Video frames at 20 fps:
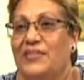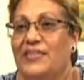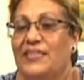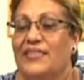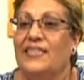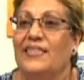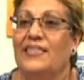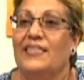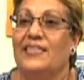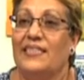
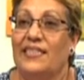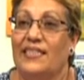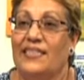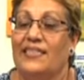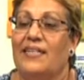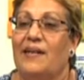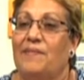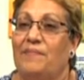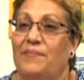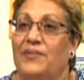diseases,
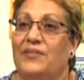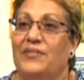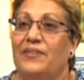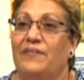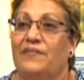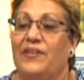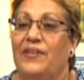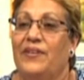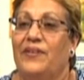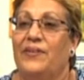examples
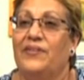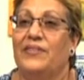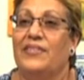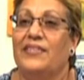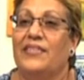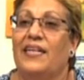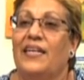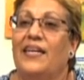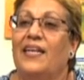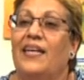of those
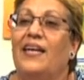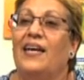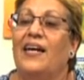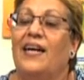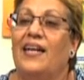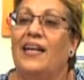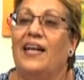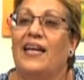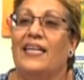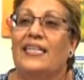
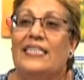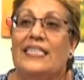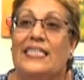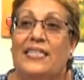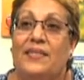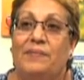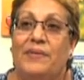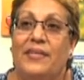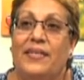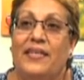are like
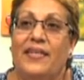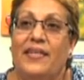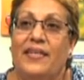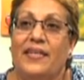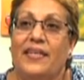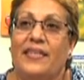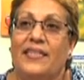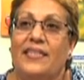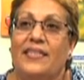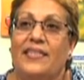TB.
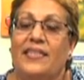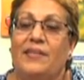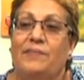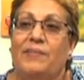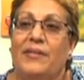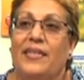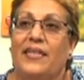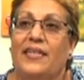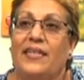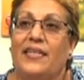TB
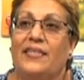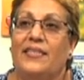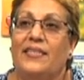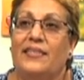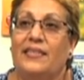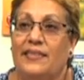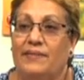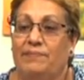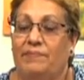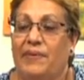is
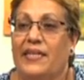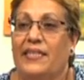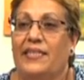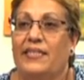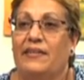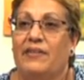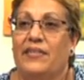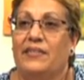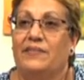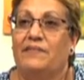
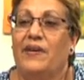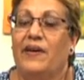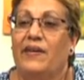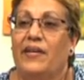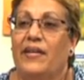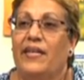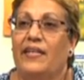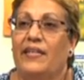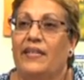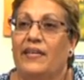bacteria is found
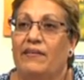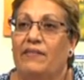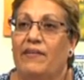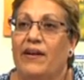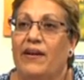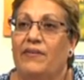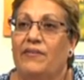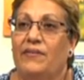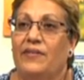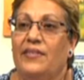in the
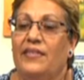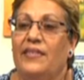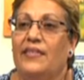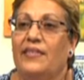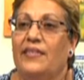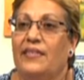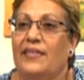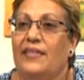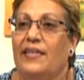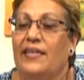ground,
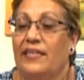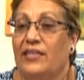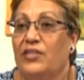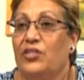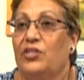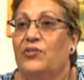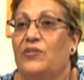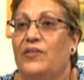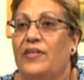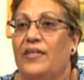in the
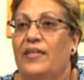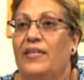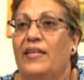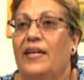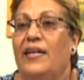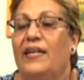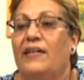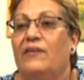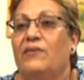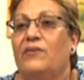soil,
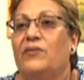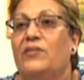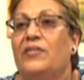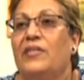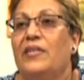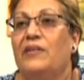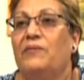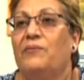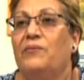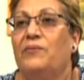and also
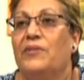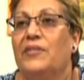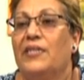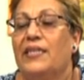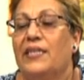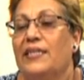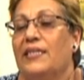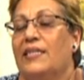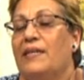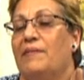in water,
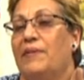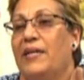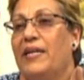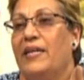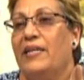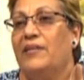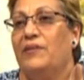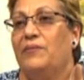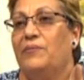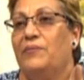
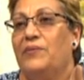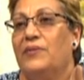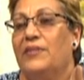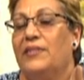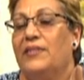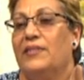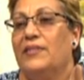contaminated water.